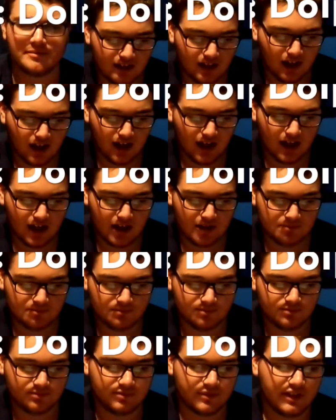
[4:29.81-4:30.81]

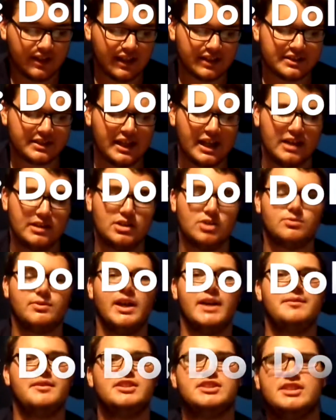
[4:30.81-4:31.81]
The next game, the
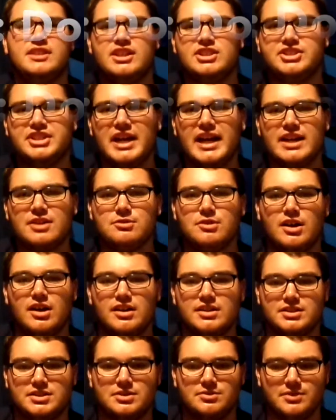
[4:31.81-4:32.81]
Ravens and the
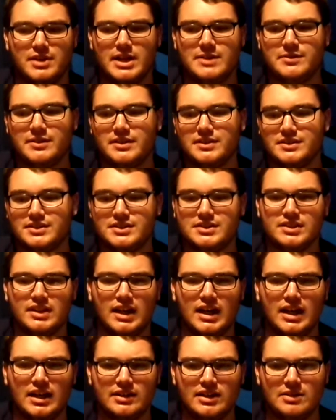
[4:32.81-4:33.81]
Jaguars. The Ravens,
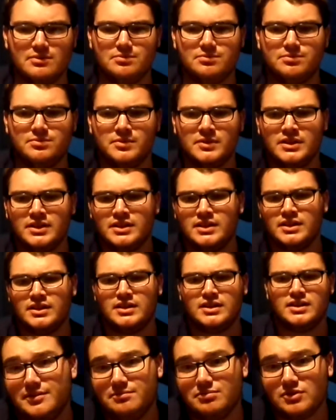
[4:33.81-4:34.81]
they've
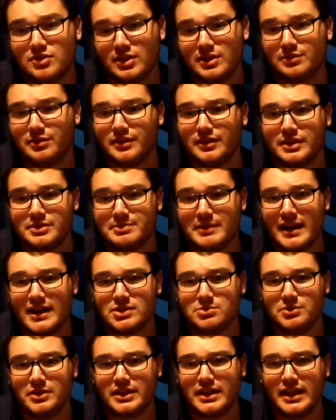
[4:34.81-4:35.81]
Cleveland this
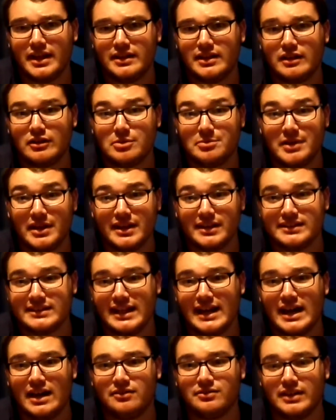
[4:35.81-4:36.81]
past weekend. After being
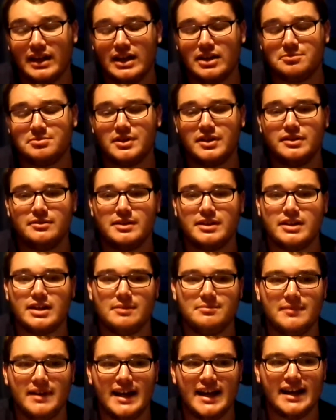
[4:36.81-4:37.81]
down, they had a pretty good
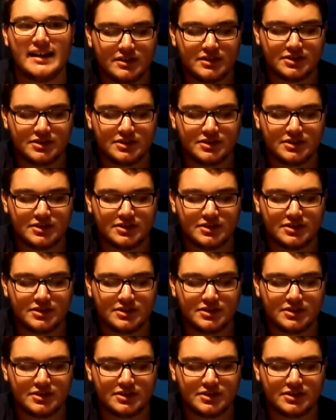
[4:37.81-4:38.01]
comeback.